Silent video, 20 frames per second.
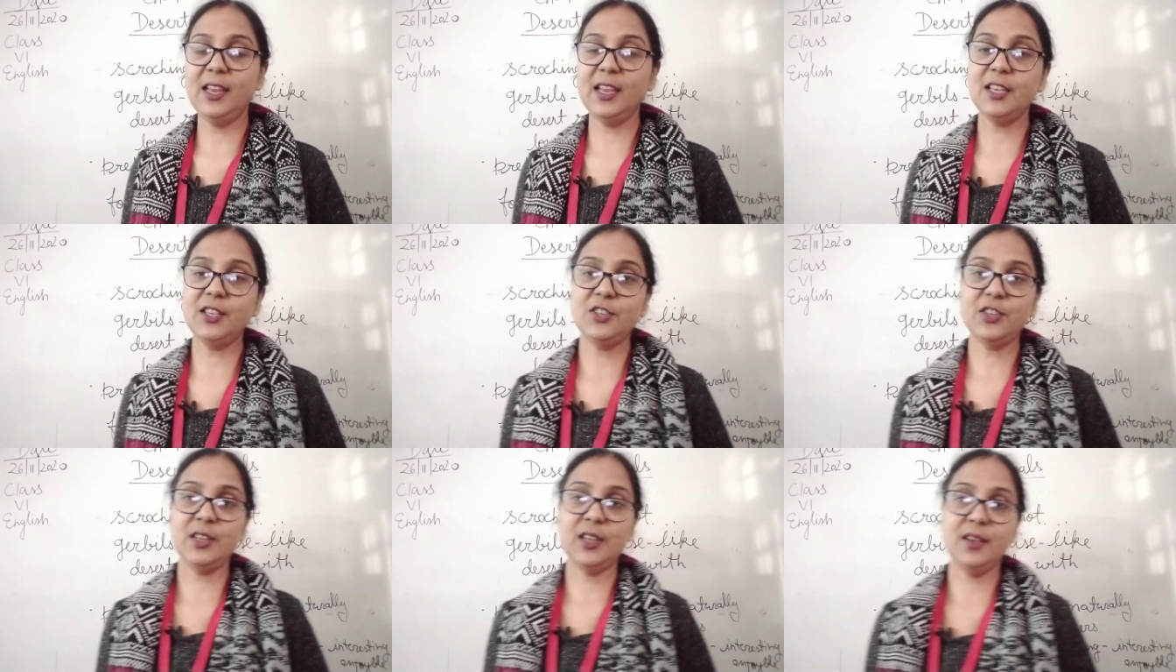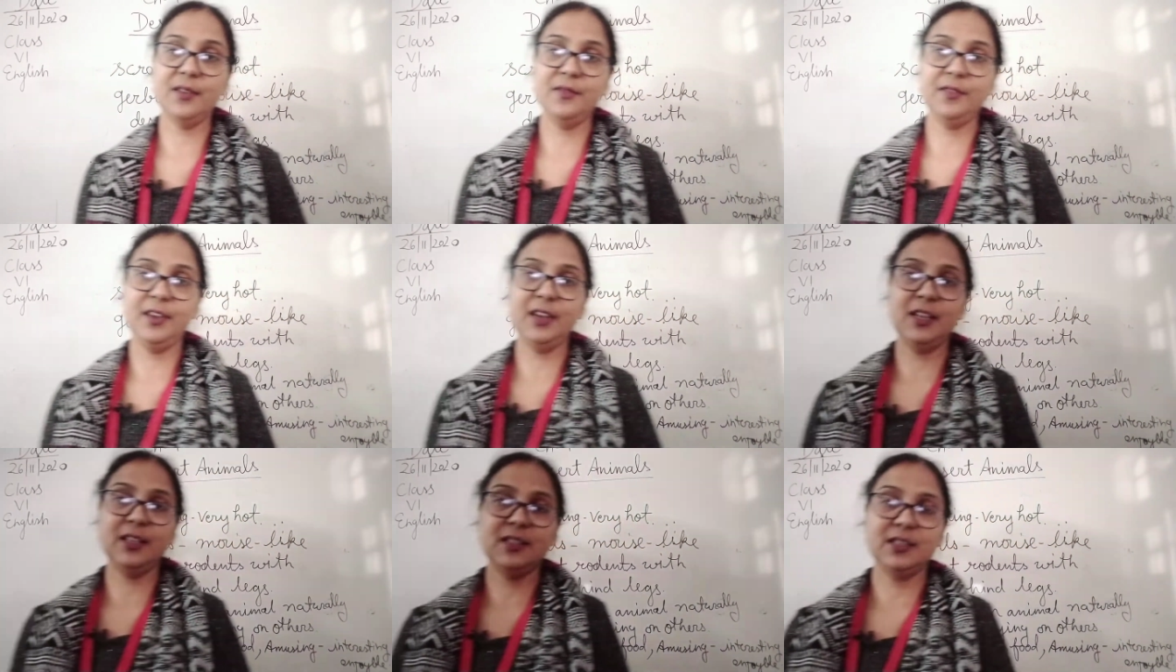each and
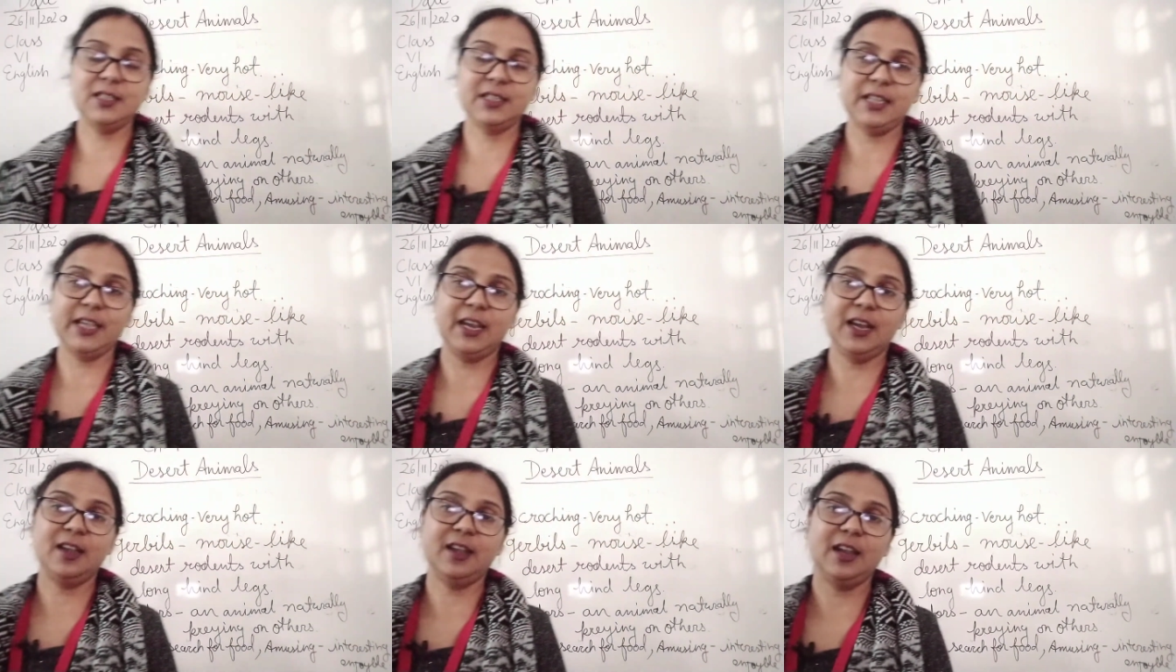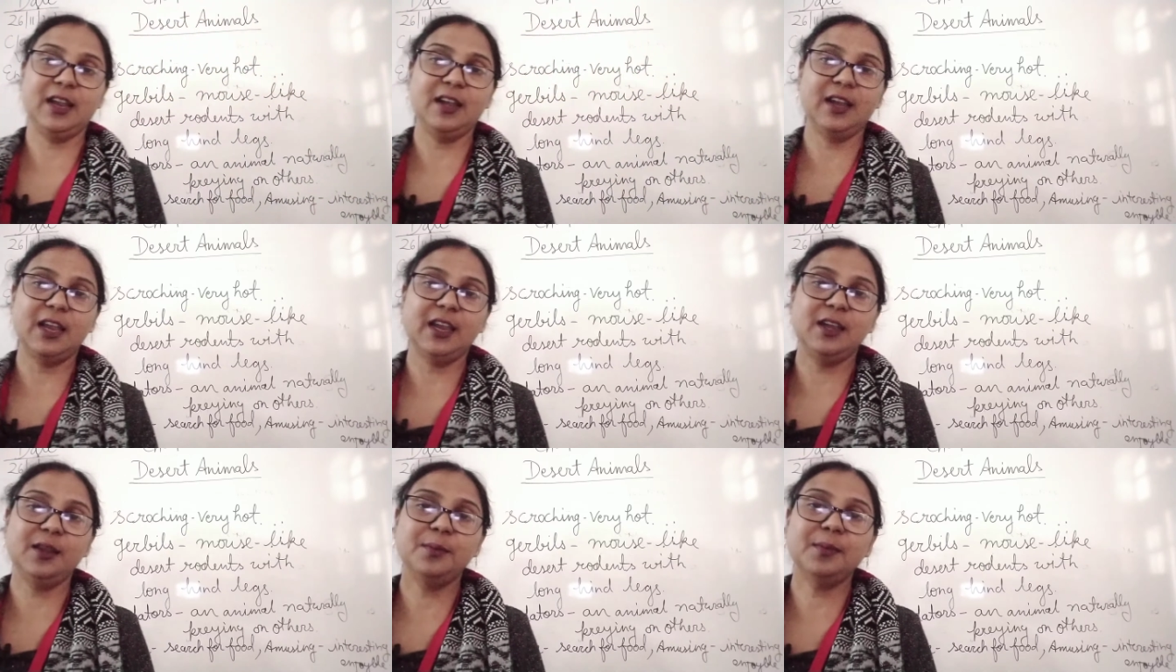every insect and
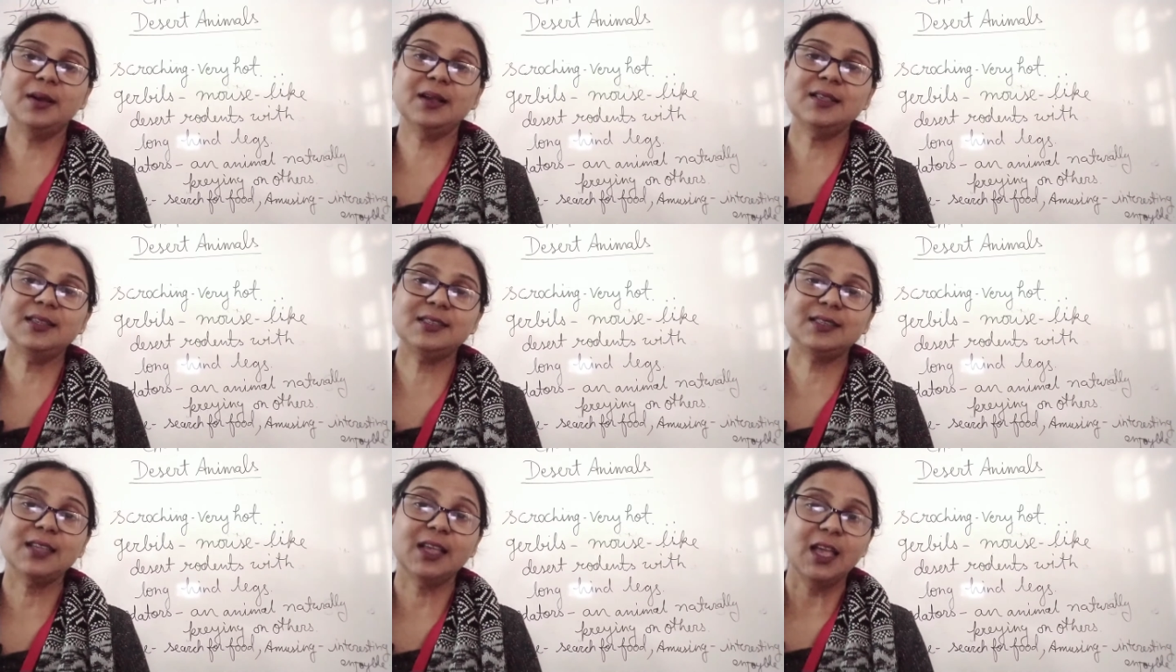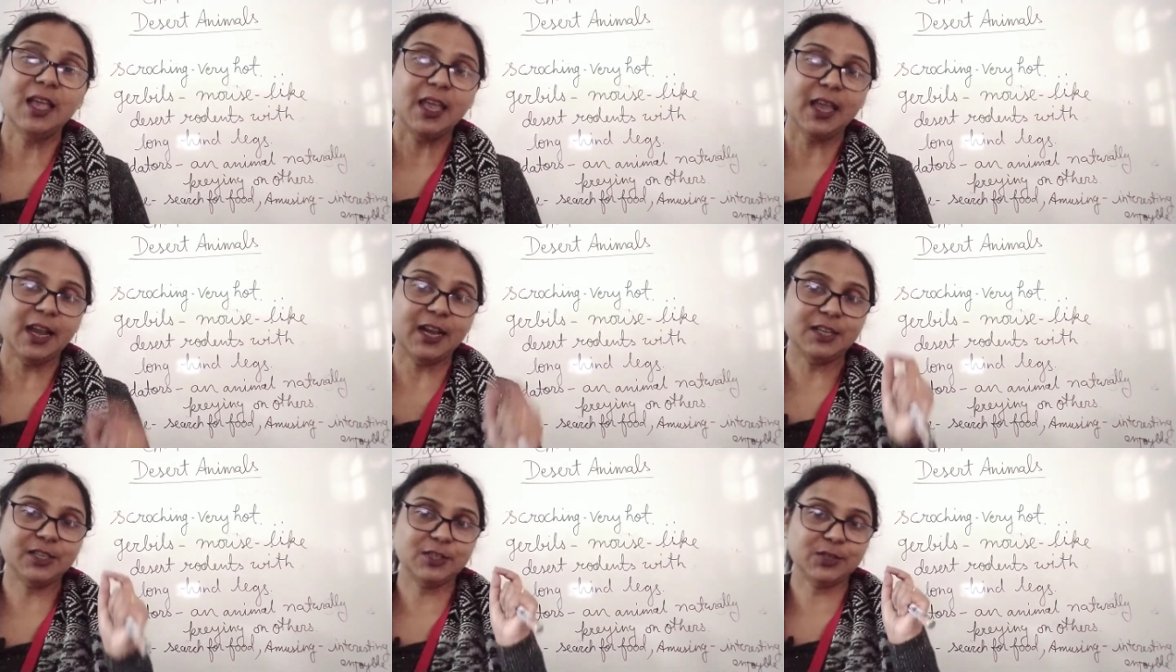animals
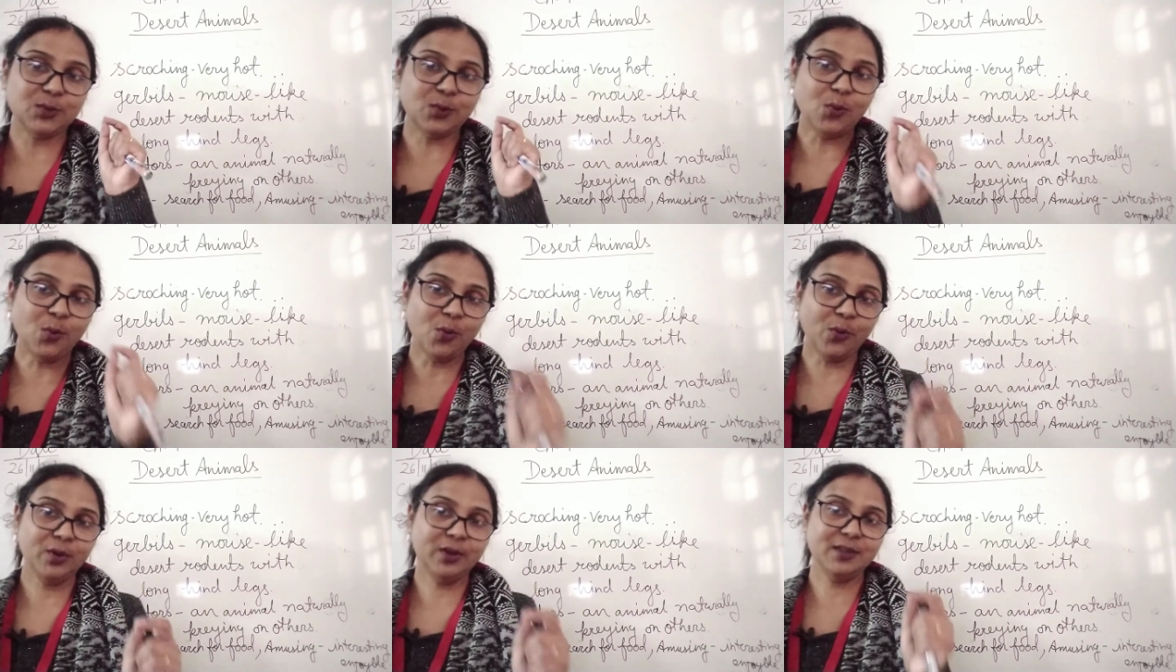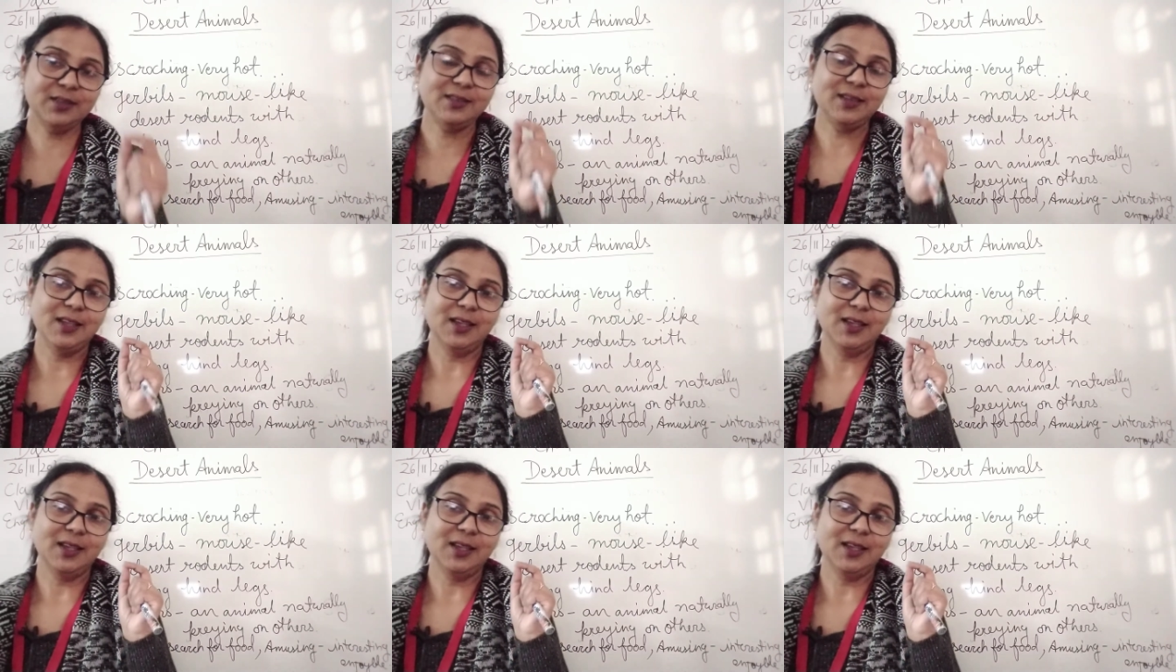its own